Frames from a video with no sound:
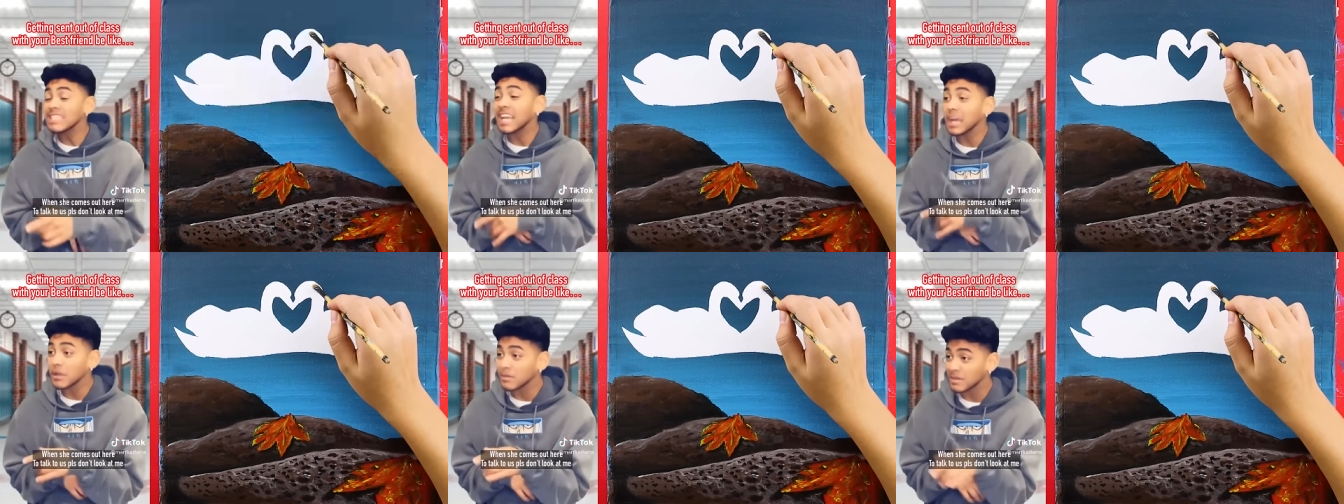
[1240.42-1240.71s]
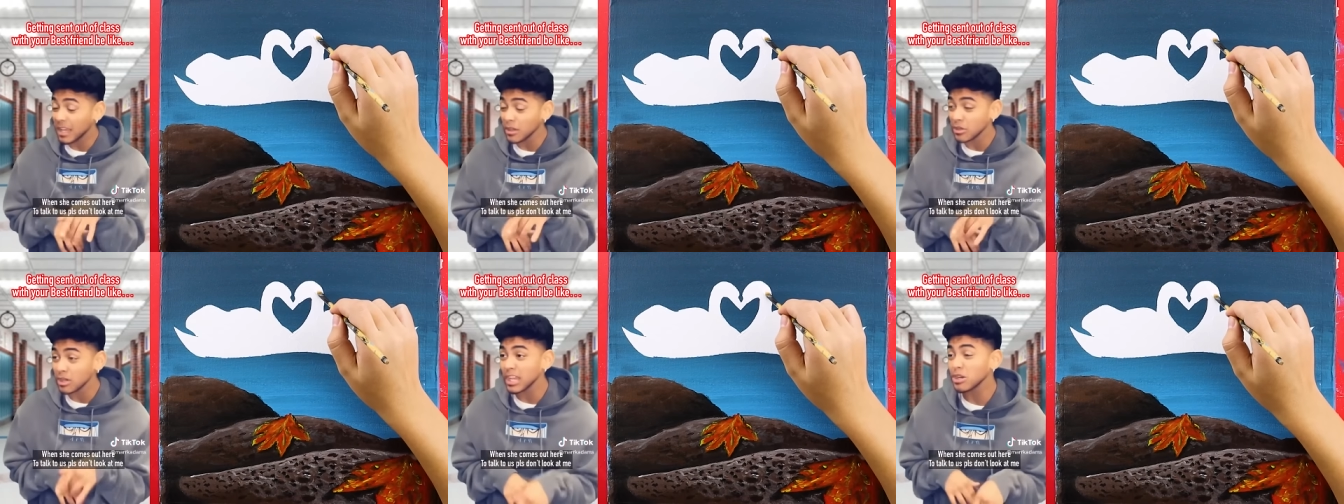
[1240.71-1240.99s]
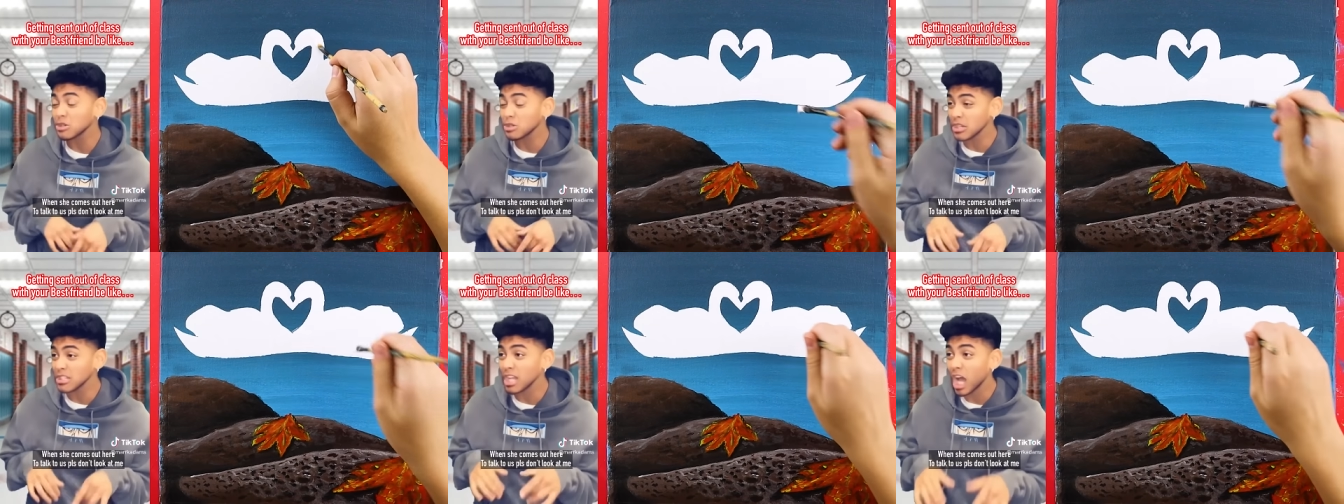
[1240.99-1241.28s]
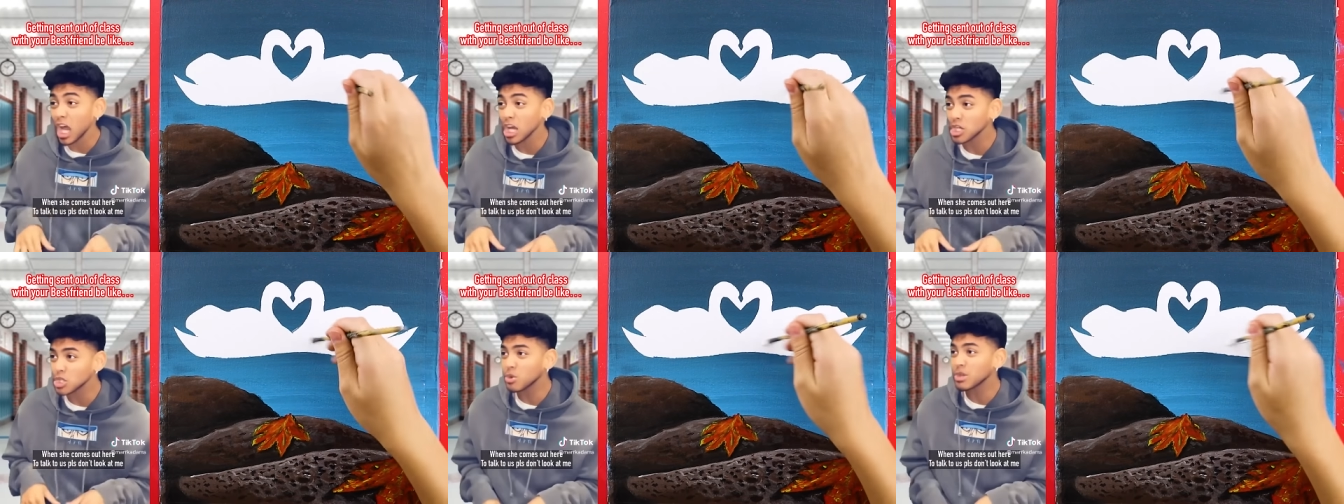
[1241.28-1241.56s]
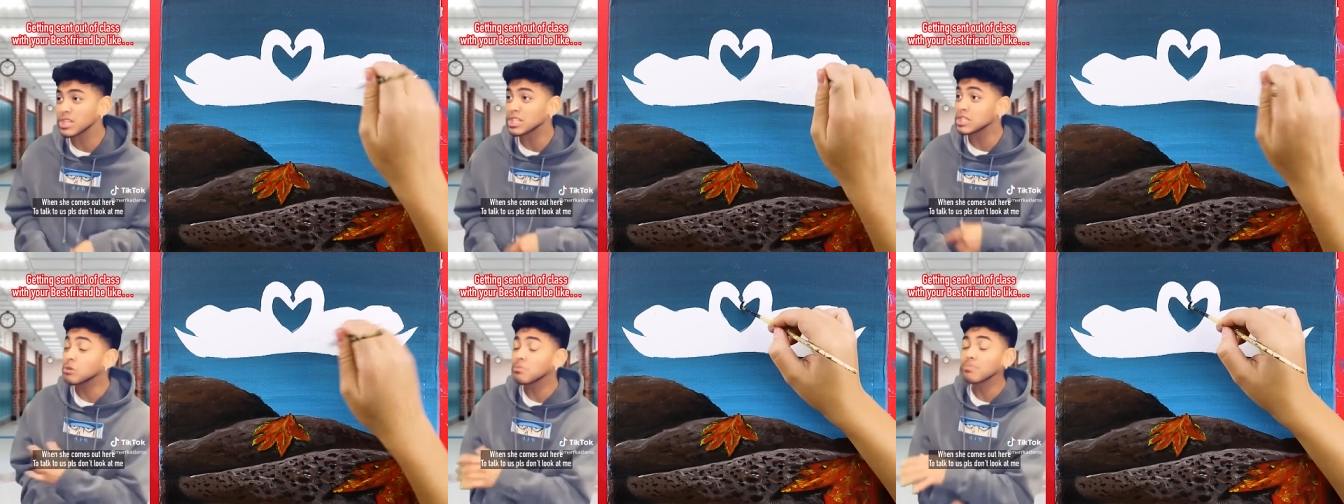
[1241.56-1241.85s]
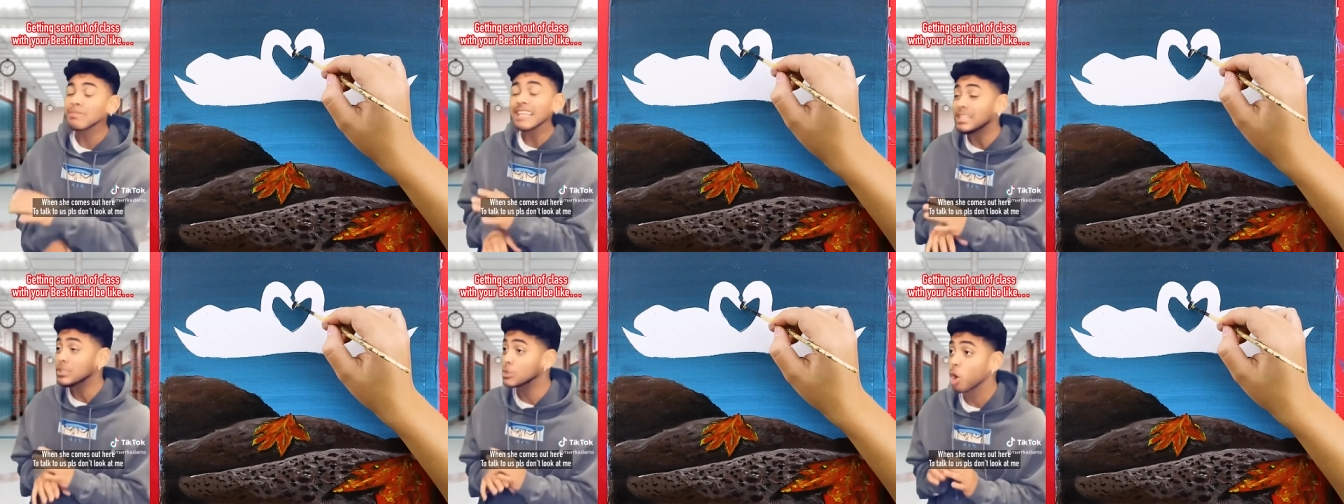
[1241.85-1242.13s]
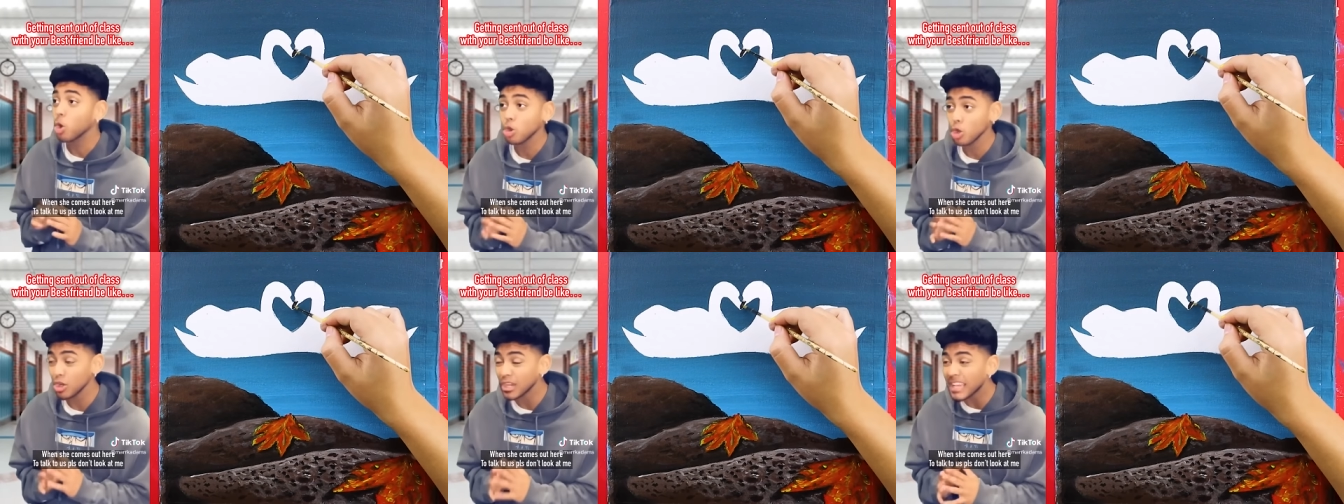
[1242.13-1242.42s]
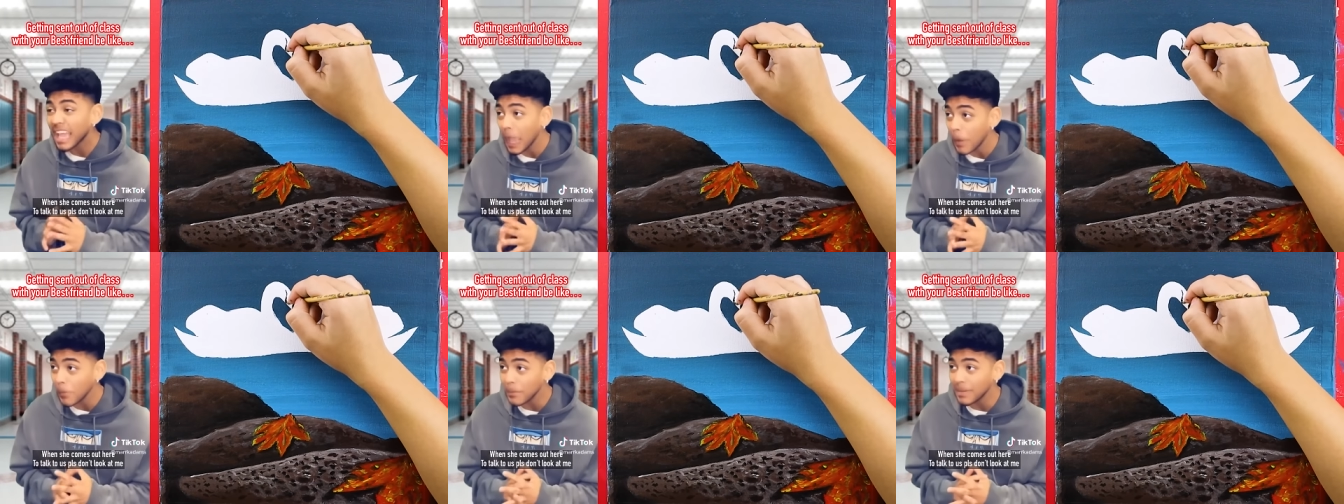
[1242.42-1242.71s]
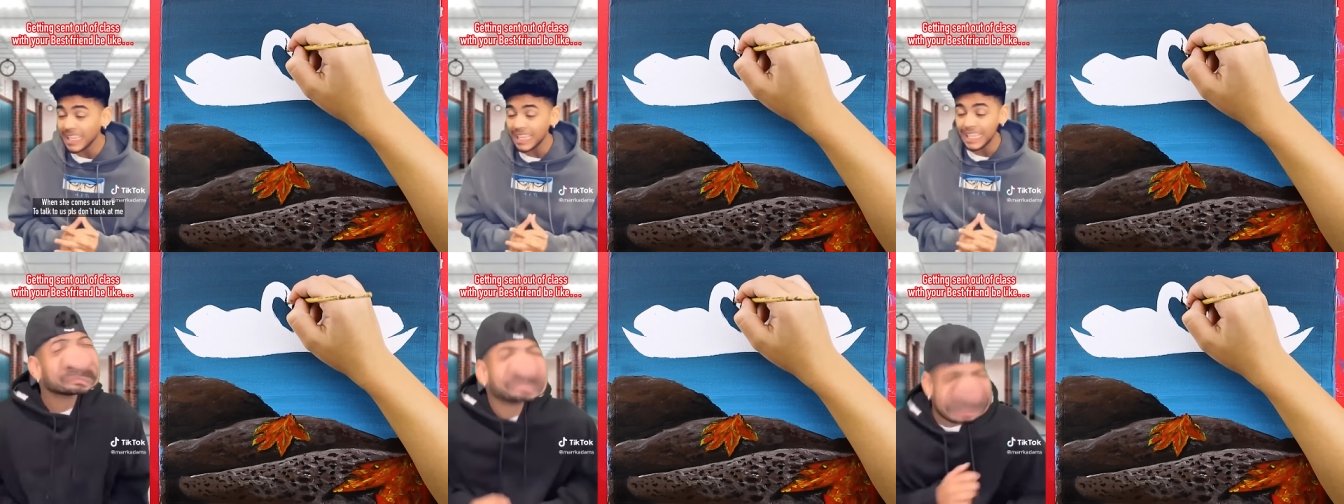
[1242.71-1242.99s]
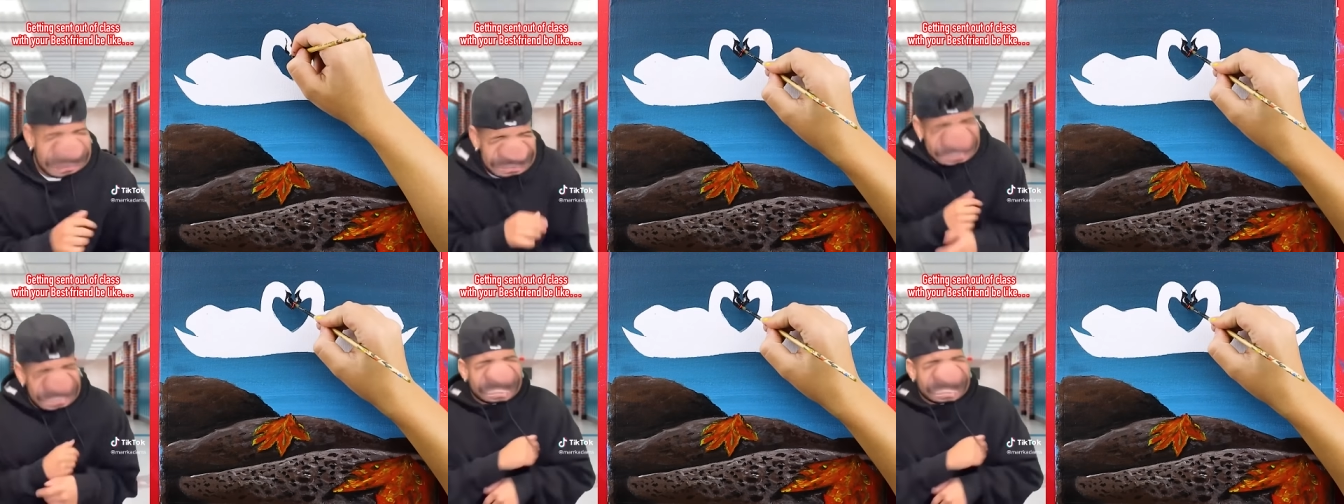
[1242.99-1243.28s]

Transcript: she comes out here to talk to us, please don't look at me.